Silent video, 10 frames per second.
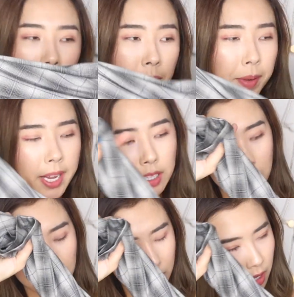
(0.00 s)
pair of
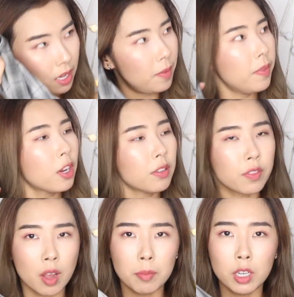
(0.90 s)
pants, they're
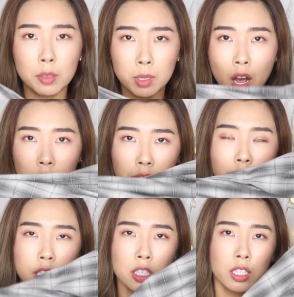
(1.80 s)
from Urban
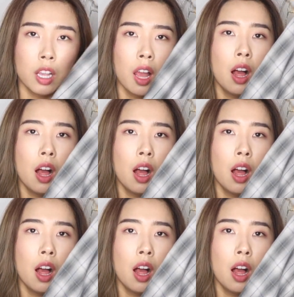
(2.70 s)
Outfitters,